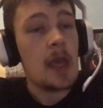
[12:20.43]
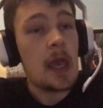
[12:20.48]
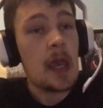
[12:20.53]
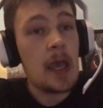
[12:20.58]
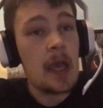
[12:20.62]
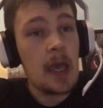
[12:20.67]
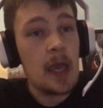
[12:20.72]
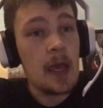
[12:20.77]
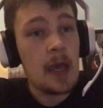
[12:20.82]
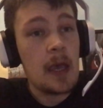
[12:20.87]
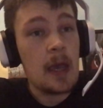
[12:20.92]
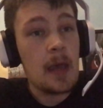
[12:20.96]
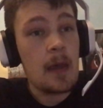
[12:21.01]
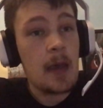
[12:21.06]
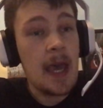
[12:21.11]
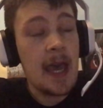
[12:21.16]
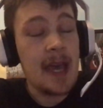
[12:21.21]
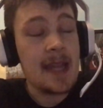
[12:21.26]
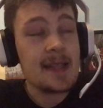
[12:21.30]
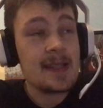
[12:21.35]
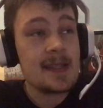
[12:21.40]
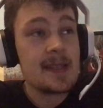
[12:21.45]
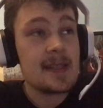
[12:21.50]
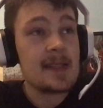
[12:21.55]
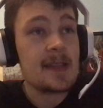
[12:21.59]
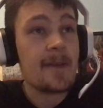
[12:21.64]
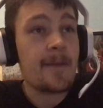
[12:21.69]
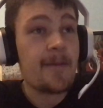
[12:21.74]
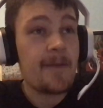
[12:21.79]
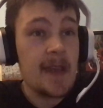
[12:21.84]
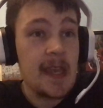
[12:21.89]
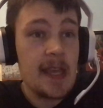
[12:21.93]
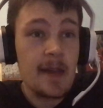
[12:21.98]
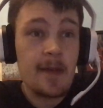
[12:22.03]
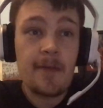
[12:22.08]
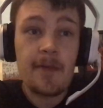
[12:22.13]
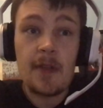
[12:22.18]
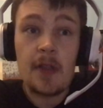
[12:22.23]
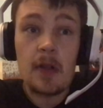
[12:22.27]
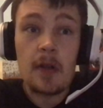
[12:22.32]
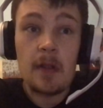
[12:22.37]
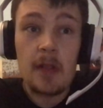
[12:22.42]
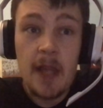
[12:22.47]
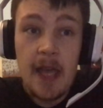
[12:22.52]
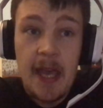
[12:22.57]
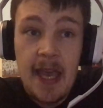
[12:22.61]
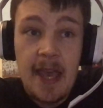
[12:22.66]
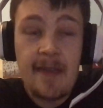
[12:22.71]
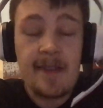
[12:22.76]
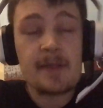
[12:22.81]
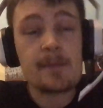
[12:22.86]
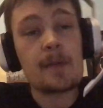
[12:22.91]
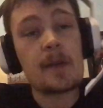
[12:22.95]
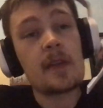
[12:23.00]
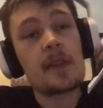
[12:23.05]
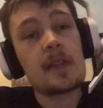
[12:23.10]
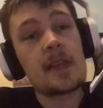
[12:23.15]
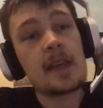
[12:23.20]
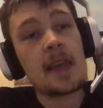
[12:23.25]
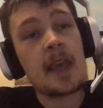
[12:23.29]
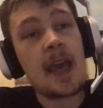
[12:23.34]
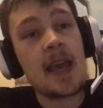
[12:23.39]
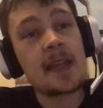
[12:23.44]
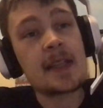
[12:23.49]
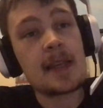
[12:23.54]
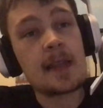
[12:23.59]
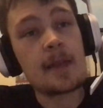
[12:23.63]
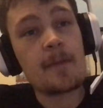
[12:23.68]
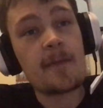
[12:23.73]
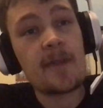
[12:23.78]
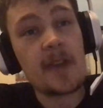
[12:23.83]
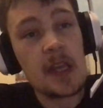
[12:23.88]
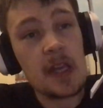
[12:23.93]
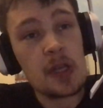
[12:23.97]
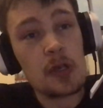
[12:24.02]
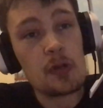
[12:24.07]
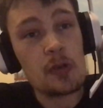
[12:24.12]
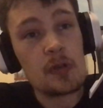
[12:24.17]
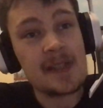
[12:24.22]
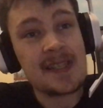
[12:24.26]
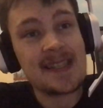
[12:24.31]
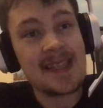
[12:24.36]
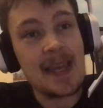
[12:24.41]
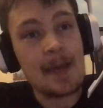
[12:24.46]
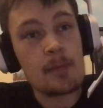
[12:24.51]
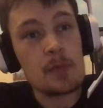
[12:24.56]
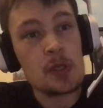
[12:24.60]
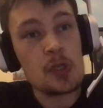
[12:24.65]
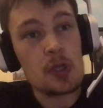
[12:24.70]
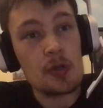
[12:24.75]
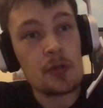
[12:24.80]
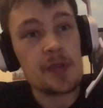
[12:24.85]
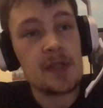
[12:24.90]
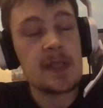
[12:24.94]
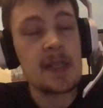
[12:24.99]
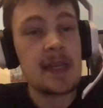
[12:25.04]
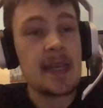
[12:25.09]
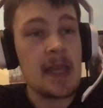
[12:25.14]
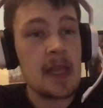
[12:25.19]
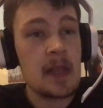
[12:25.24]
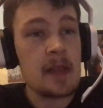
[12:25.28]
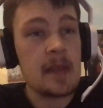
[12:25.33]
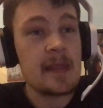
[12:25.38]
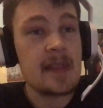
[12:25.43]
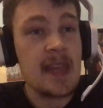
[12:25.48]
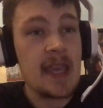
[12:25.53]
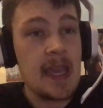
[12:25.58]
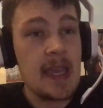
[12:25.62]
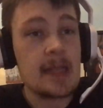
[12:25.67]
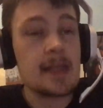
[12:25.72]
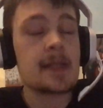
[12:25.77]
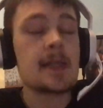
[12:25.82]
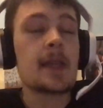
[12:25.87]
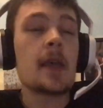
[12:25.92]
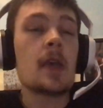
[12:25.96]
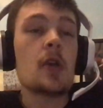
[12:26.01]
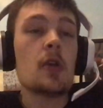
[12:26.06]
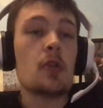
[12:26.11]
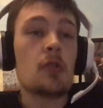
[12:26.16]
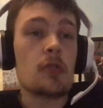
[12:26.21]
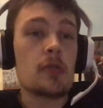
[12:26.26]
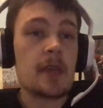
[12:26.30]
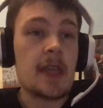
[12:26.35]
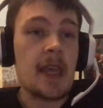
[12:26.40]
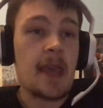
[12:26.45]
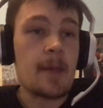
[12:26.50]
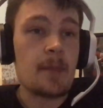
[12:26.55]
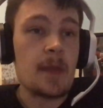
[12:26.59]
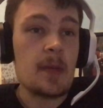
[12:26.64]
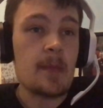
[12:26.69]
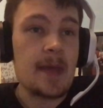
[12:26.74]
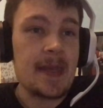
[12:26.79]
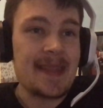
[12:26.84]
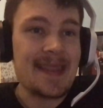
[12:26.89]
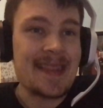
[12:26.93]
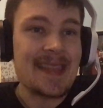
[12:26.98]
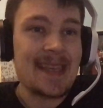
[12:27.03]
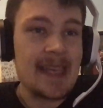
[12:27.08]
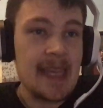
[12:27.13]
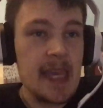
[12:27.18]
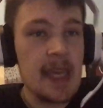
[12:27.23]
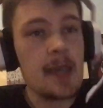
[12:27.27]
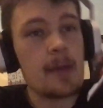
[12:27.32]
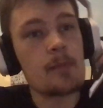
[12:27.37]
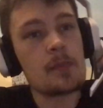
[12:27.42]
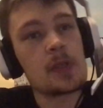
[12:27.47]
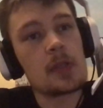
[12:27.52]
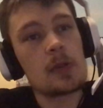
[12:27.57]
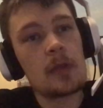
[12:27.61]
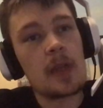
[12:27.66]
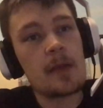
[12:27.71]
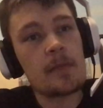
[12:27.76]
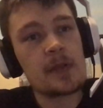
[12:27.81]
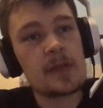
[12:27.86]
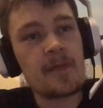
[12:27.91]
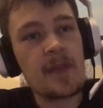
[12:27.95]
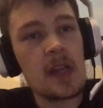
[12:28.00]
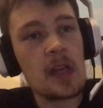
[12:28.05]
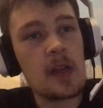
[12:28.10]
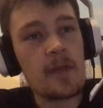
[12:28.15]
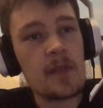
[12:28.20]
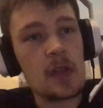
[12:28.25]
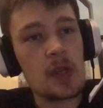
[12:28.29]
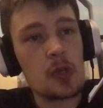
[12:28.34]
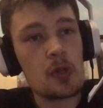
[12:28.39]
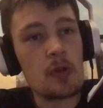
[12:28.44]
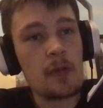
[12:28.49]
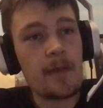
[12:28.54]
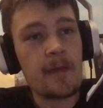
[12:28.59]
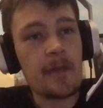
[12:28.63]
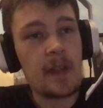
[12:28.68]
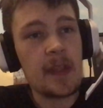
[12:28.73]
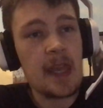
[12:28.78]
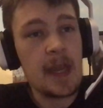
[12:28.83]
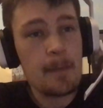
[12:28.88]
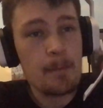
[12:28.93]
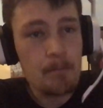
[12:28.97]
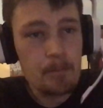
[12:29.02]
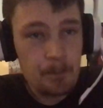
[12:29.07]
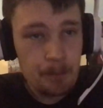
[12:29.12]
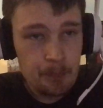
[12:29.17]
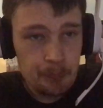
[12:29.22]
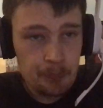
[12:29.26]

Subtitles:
Had to defend for their lives, but they had a very good Sam Johnston in net who kept them in the game. So that was very, very good for them.